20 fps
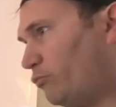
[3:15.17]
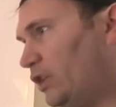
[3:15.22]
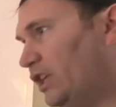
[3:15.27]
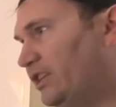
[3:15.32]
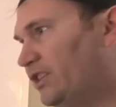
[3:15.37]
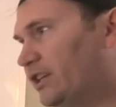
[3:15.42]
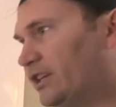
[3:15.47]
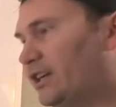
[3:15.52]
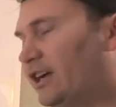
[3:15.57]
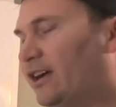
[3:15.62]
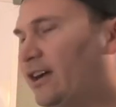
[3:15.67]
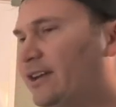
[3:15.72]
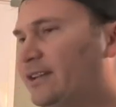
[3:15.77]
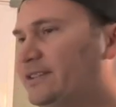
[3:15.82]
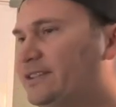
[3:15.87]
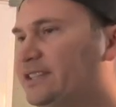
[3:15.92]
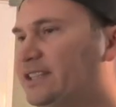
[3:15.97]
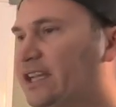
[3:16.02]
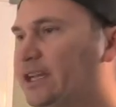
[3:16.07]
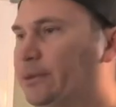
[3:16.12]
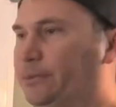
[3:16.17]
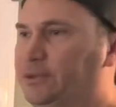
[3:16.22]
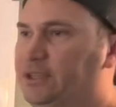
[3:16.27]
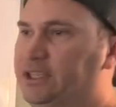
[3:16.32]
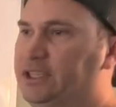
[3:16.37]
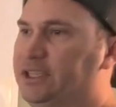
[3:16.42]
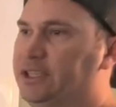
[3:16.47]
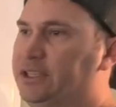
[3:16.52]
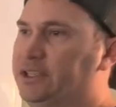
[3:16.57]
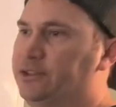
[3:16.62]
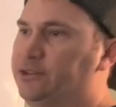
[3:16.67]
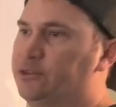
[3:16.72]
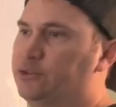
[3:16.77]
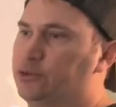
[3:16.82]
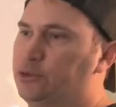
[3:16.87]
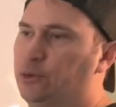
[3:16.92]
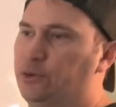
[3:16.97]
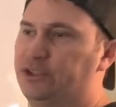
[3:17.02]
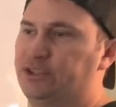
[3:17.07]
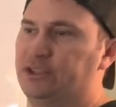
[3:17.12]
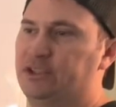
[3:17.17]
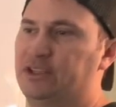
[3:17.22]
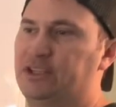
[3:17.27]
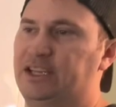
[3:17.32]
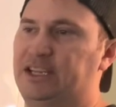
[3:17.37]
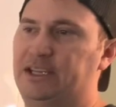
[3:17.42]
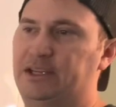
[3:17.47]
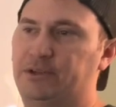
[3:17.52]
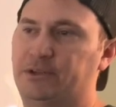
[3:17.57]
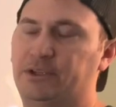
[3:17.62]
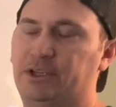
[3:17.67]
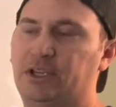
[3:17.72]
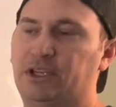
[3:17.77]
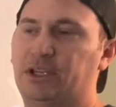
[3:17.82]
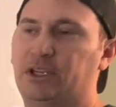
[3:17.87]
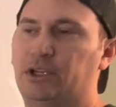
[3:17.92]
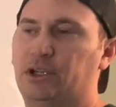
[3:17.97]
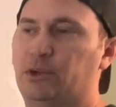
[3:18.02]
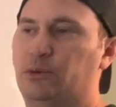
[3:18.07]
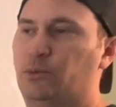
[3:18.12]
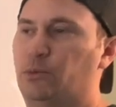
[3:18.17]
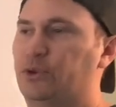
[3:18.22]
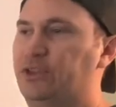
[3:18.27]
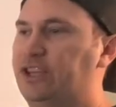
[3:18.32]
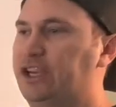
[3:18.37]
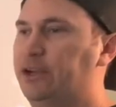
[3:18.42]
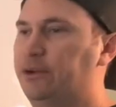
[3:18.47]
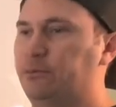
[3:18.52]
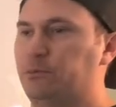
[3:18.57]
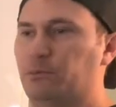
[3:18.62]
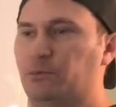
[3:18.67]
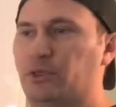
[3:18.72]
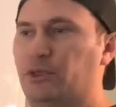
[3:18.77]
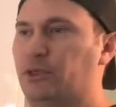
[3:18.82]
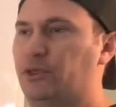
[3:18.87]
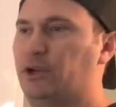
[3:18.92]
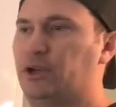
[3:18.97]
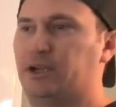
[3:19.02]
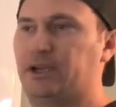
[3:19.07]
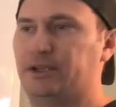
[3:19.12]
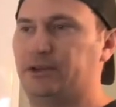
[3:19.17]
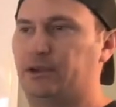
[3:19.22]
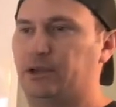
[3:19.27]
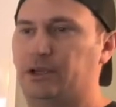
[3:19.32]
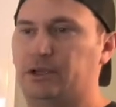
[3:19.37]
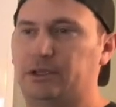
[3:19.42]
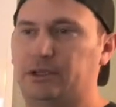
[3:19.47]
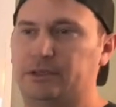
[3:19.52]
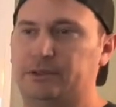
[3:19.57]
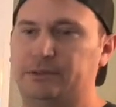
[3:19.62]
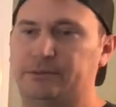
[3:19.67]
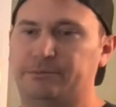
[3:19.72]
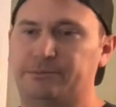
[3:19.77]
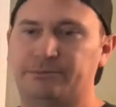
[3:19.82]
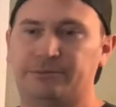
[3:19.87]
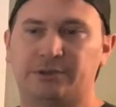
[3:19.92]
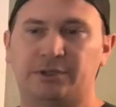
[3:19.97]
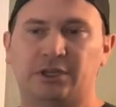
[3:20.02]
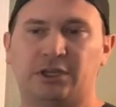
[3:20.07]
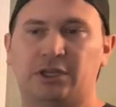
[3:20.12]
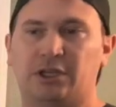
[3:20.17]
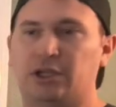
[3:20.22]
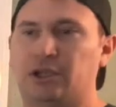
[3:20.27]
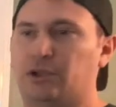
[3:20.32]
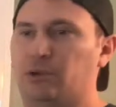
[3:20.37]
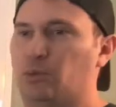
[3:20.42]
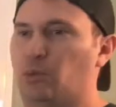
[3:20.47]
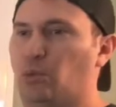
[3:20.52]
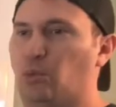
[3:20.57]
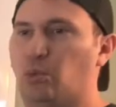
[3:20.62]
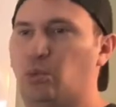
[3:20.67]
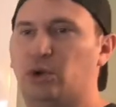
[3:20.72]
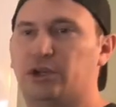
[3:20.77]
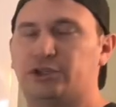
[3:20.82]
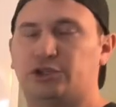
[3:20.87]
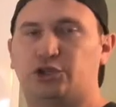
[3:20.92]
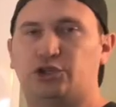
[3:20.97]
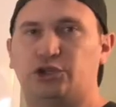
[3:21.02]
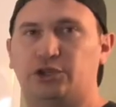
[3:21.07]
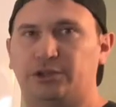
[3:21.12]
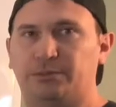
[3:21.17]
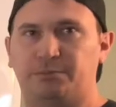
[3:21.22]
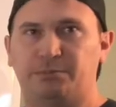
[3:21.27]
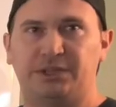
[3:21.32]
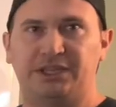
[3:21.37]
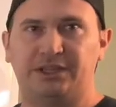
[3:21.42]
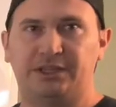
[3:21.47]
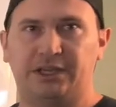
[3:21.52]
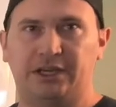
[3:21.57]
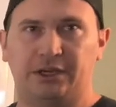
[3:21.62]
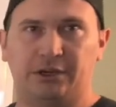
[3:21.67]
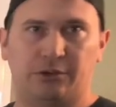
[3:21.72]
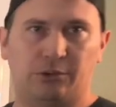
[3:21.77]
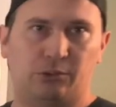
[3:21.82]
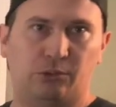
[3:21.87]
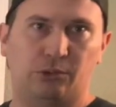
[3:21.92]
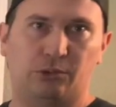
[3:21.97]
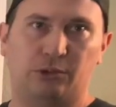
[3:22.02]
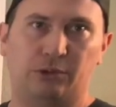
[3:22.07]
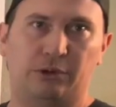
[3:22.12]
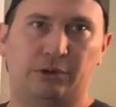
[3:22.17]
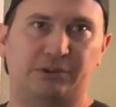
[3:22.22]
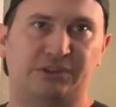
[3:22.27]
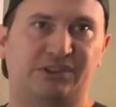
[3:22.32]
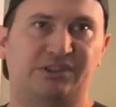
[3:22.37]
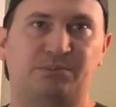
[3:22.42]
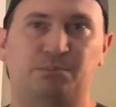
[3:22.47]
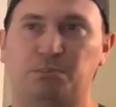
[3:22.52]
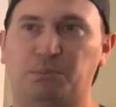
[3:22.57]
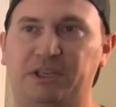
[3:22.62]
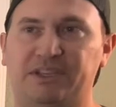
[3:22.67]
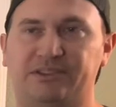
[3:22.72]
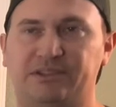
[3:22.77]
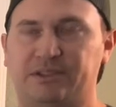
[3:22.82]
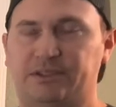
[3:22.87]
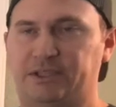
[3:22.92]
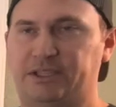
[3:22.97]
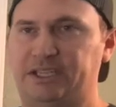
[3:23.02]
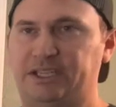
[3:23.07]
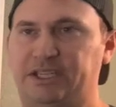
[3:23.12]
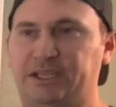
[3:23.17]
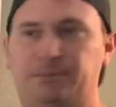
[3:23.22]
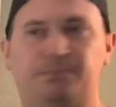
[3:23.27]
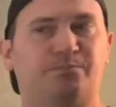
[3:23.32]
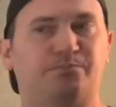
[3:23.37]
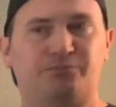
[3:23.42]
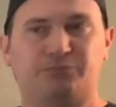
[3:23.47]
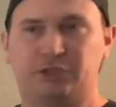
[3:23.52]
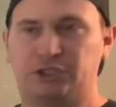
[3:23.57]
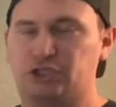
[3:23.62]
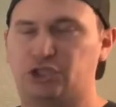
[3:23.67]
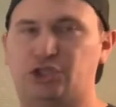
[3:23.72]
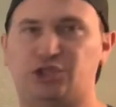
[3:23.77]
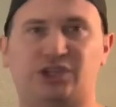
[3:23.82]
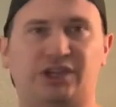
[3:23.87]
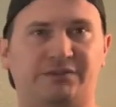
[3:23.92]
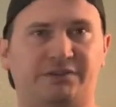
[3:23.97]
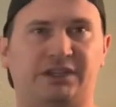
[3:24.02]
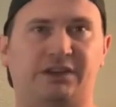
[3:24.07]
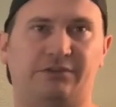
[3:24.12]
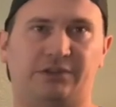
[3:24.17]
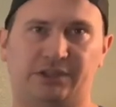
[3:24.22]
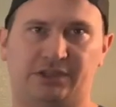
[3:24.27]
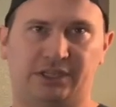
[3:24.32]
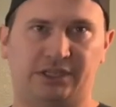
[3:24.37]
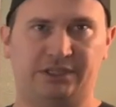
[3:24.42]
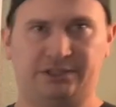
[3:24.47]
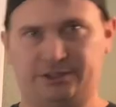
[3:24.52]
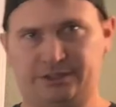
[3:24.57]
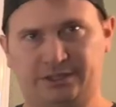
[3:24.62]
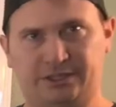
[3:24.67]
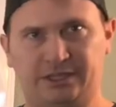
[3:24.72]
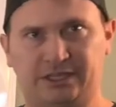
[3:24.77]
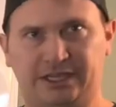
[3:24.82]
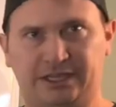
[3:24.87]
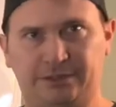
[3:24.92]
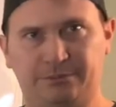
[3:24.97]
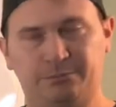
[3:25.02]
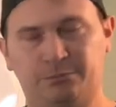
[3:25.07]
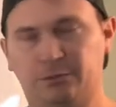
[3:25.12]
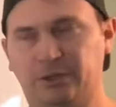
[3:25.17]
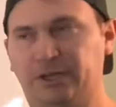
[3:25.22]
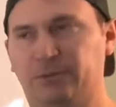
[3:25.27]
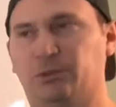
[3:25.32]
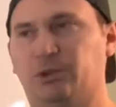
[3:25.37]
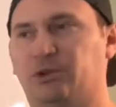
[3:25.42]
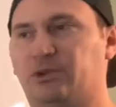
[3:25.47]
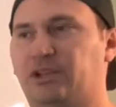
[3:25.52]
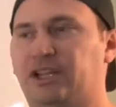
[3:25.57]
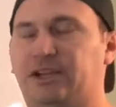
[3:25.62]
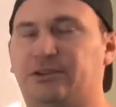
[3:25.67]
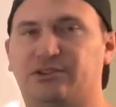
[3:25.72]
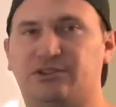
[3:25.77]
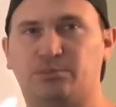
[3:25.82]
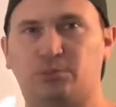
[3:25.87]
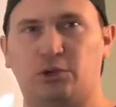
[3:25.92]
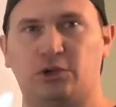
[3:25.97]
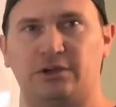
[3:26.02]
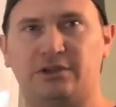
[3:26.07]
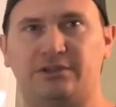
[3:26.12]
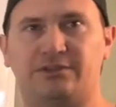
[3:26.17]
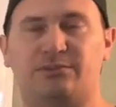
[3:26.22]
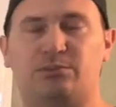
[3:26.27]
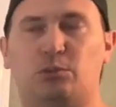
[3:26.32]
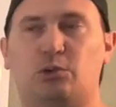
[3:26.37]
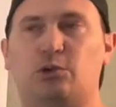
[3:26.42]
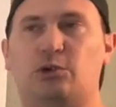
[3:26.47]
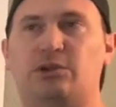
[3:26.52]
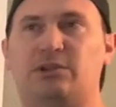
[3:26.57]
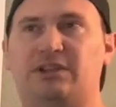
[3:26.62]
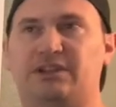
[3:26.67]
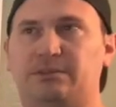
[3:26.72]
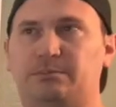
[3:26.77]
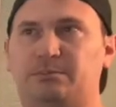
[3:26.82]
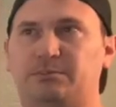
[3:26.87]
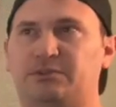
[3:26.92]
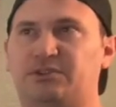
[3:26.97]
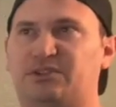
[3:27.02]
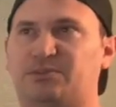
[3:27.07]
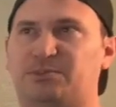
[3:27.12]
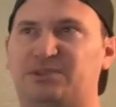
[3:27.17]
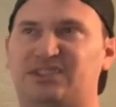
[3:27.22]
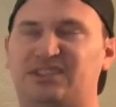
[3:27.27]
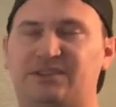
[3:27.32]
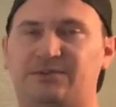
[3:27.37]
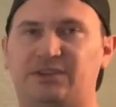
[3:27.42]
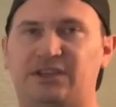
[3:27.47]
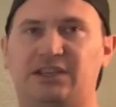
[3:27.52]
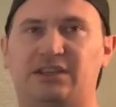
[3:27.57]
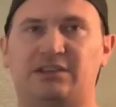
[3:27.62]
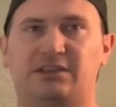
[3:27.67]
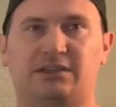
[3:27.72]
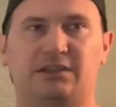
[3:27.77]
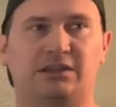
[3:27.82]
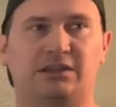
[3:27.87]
the concept is going to cloud without thought of what should be there, or just basically shoving everything into the cloud, right? Where cloud smart is more specific.